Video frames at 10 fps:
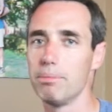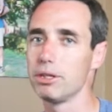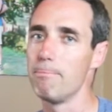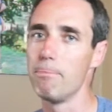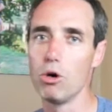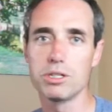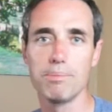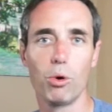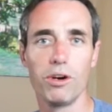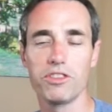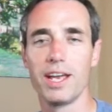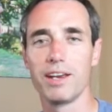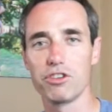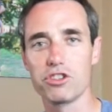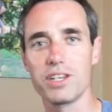but the most important thing,
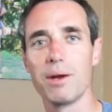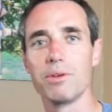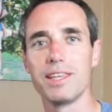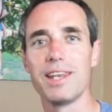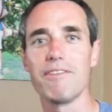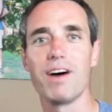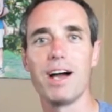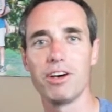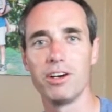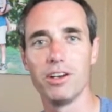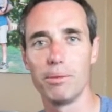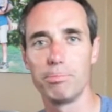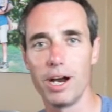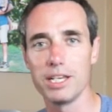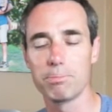if you're staying within that $500
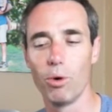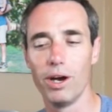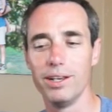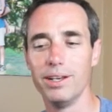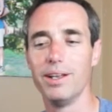price point,